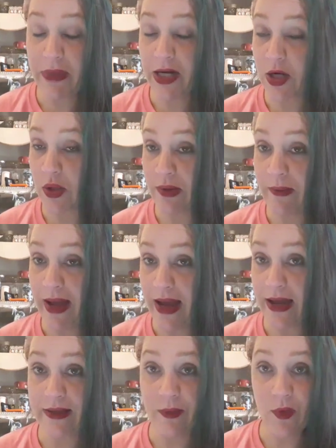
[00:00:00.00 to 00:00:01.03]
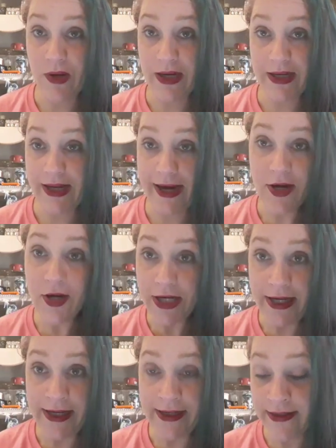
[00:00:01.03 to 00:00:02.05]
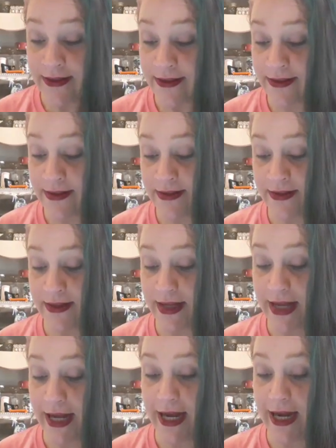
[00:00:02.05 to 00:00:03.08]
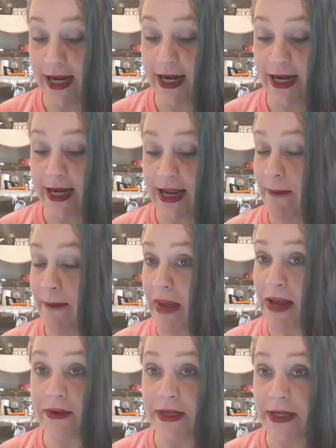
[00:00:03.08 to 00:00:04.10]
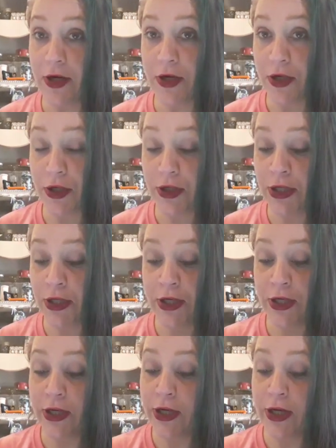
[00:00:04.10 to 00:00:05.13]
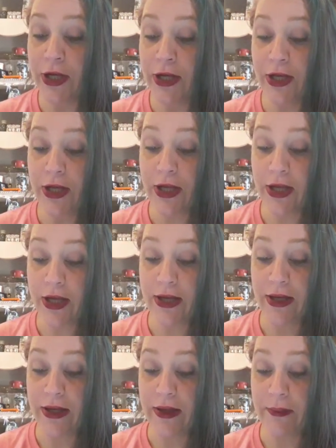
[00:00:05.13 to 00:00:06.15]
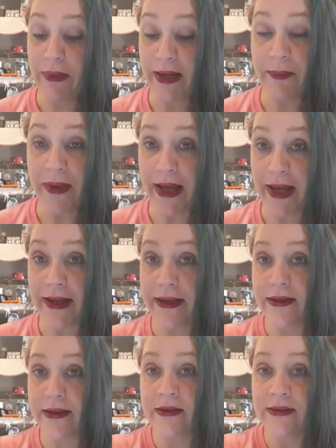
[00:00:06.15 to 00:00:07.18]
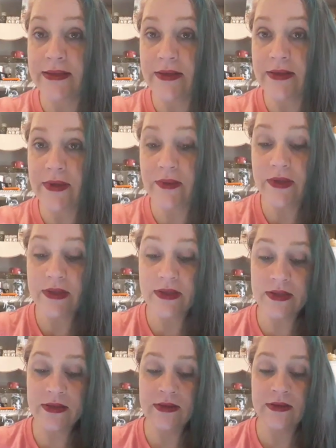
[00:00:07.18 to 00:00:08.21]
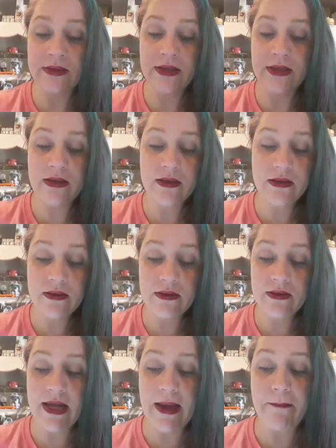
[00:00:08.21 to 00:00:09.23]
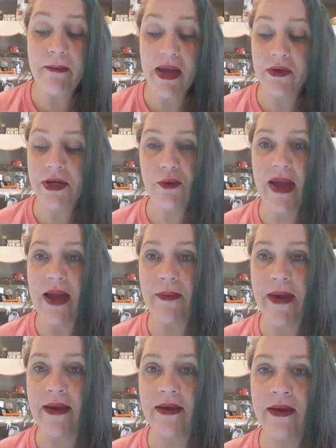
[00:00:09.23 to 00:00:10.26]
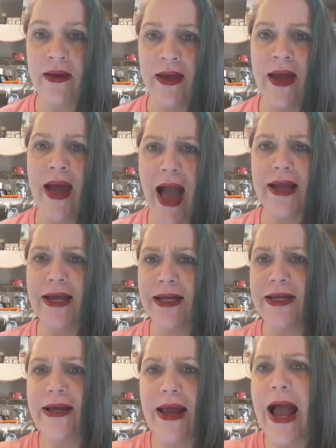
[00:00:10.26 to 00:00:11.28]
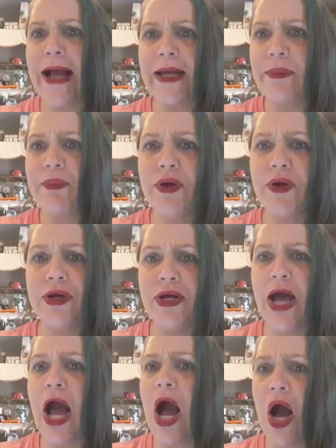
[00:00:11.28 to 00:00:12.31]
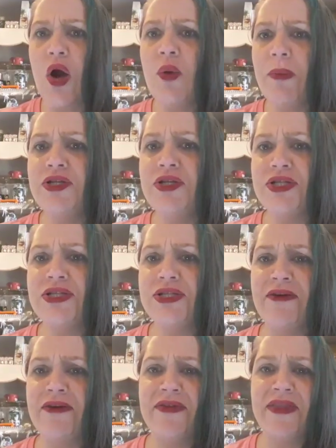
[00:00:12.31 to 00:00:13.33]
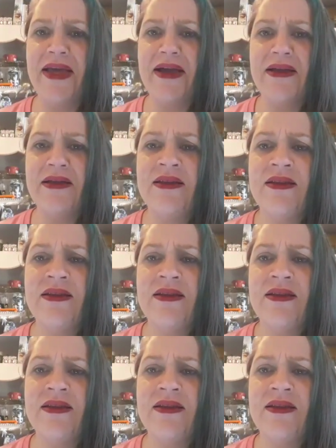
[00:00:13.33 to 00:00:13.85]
Bigger the bag, the more I can carry and a Mountaineer uh, backpack. Is that what it was? Yeah, Mountaineer backpack. I could I could put a whole bunch of stuff in that.